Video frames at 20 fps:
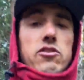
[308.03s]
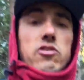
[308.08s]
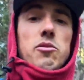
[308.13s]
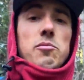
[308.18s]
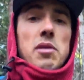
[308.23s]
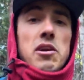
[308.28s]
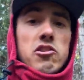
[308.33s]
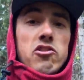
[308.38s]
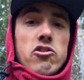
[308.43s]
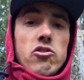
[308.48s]
so
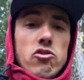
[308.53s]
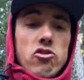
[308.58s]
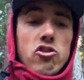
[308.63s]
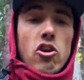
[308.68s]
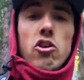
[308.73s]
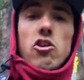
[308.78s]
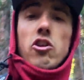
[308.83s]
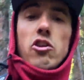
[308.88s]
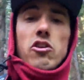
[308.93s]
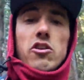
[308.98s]
make sure you
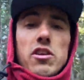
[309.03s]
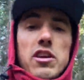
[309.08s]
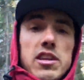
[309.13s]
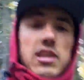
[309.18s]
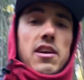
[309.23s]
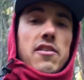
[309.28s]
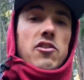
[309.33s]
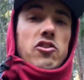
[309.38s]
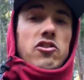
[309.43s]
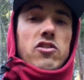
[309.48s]
start early to
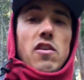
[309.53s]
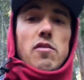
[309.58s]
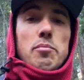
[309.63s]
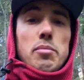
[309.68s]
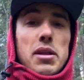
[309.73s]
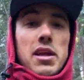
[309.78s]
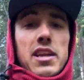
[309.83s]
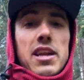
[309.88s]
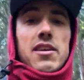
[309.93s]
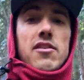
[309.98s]
give yourself
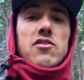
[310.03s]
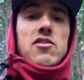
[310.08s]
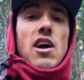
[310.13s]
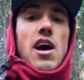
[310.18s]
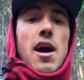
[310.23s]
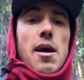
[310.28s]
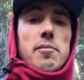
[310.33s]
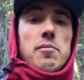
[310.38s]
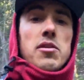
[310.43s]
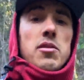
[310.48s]
plenty of
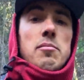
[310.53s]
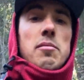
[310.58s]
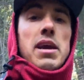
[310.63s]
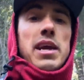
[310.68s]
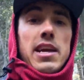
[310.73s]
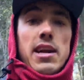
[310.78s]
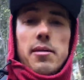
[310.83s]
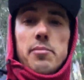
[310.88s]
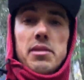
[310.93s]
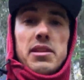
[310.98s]
time to
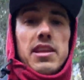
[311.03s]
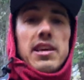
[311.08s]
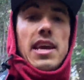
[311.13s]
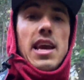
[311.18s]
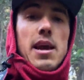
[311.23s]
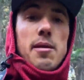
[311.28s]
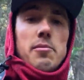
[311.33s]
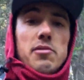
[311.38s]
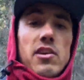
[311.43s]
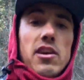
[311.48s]
make it up to the
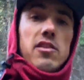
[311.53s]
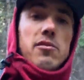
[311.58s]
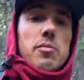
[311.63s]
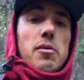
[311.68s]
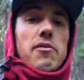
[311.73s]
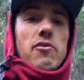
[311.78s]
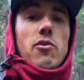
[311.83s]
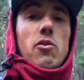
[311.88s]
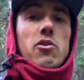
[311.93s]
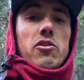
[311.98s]
campsites
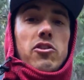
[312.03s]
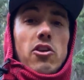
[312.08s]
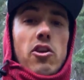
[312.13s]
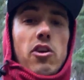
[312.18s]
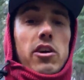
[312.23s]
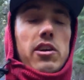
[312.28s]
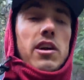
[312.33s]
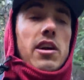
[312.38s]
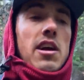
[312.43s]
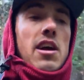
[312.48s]
before
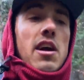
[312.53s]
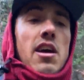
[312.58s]
dark.